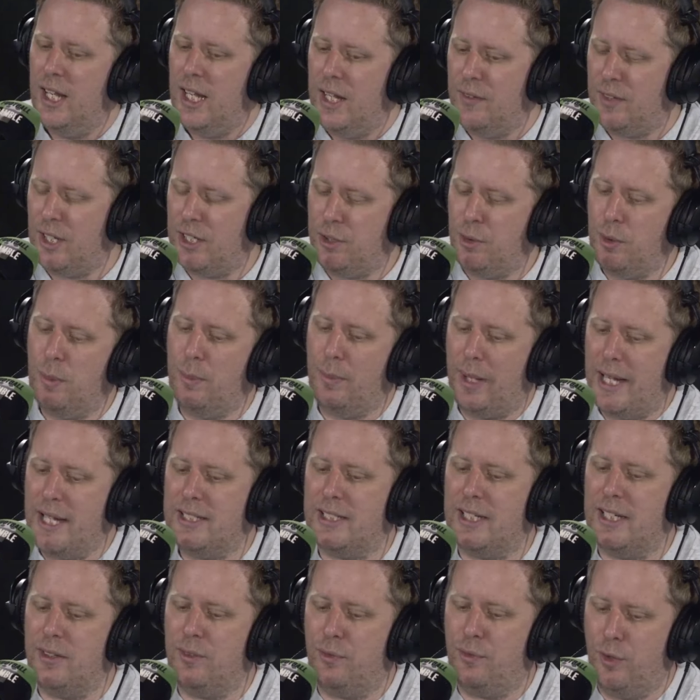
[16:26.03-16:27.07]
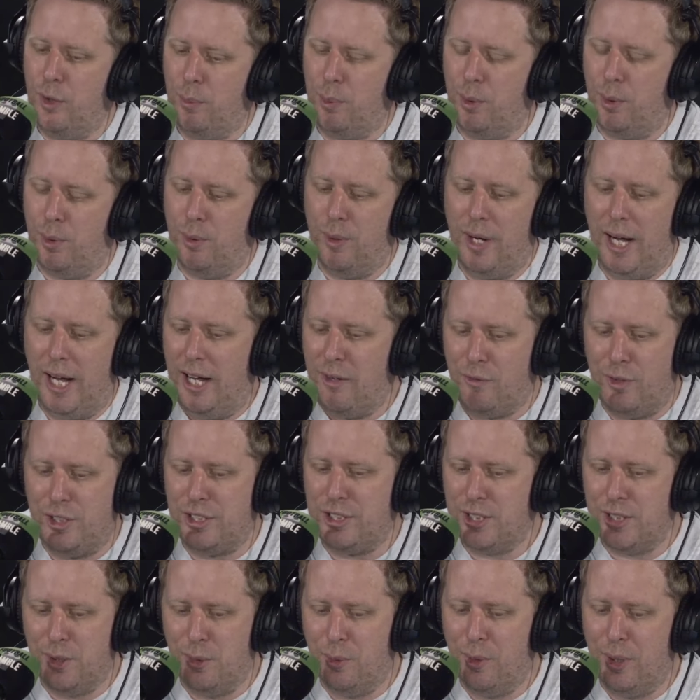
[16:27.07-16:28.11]
If they do amazing football every
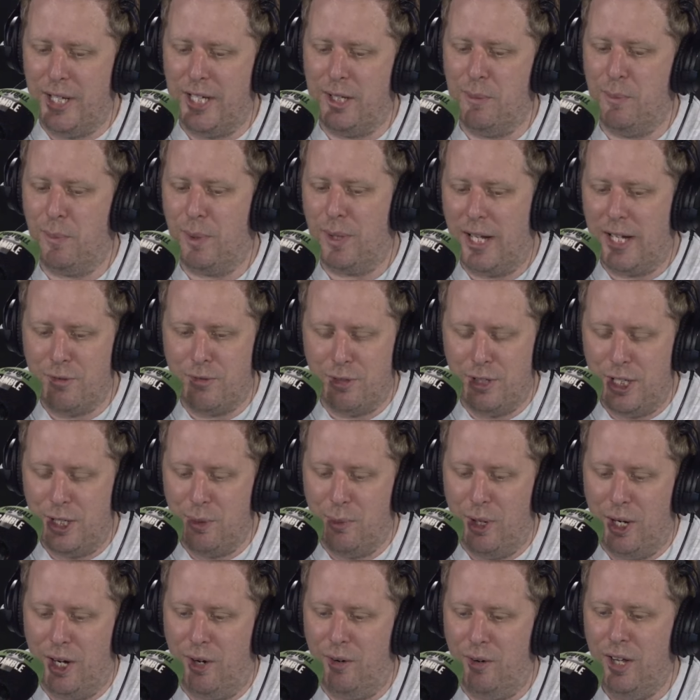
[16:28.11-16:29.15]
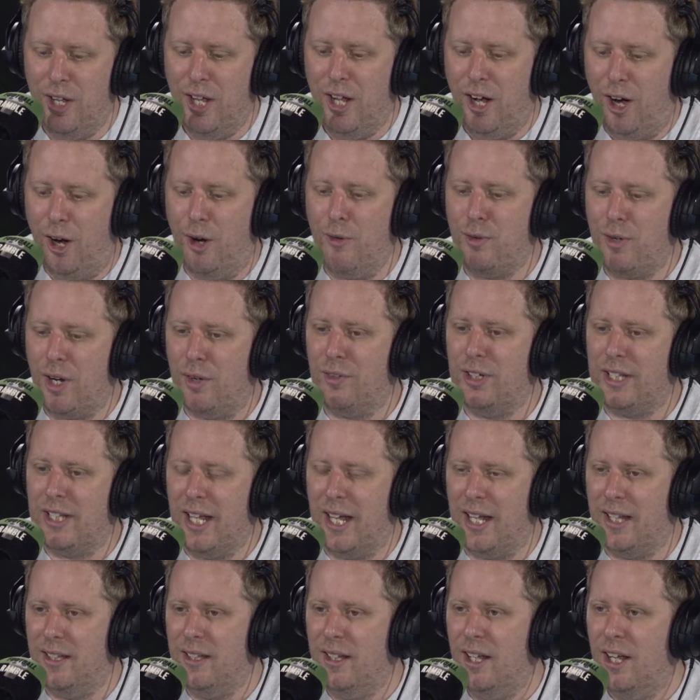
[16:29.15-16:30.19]
single week and play really well over and over
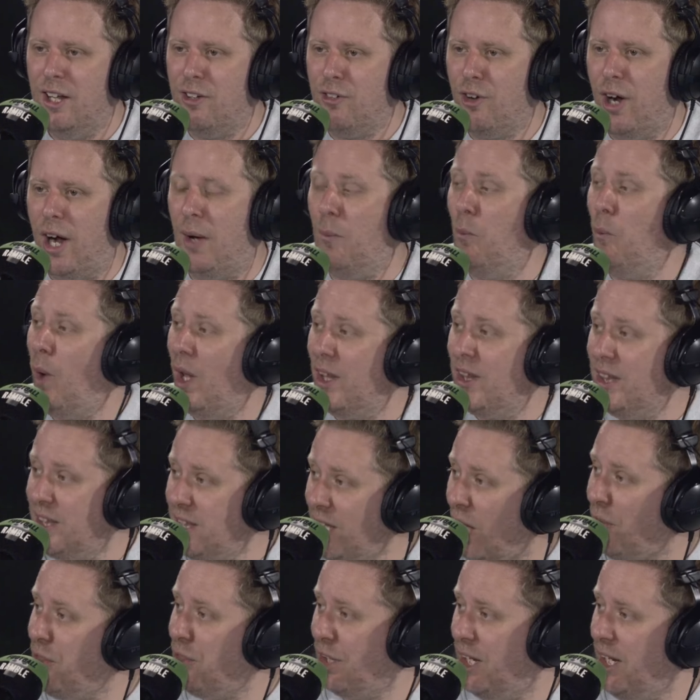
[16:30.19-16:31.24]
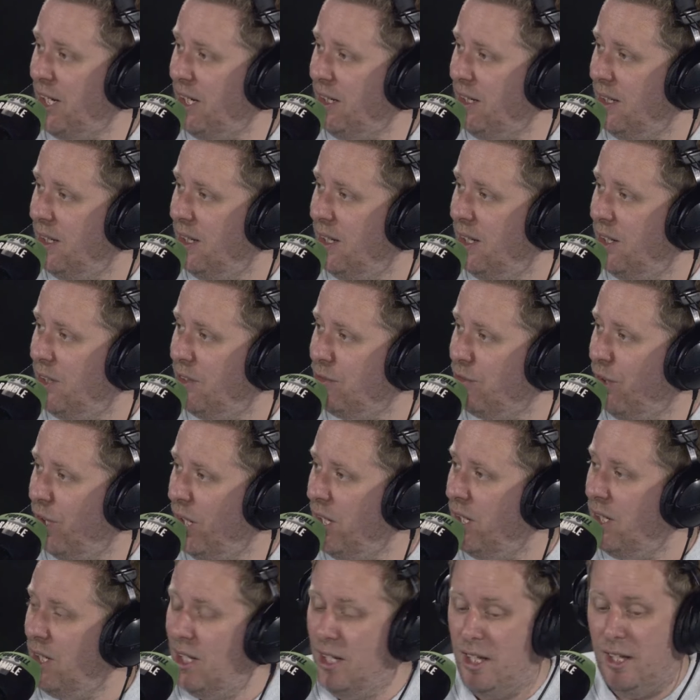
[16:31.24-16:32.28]
again, right, and won nothing, mm -hmm.
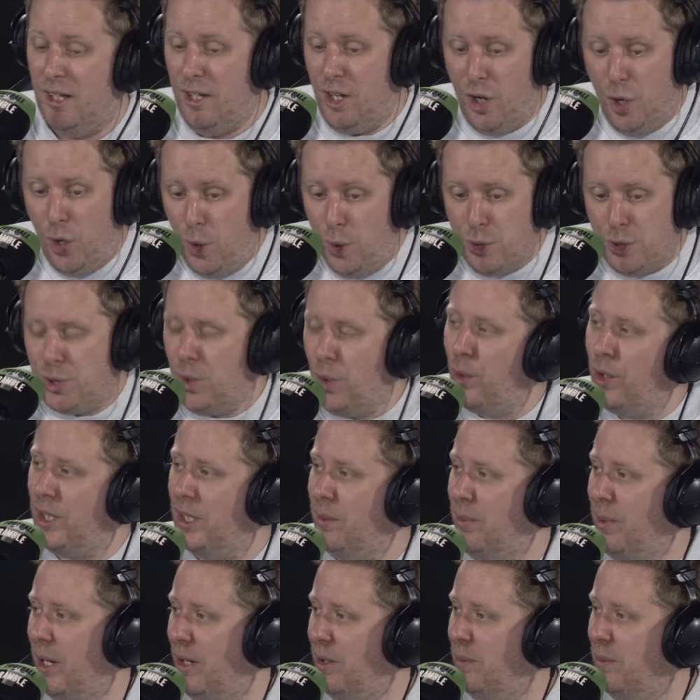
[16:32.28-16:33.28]
right? Who's talking about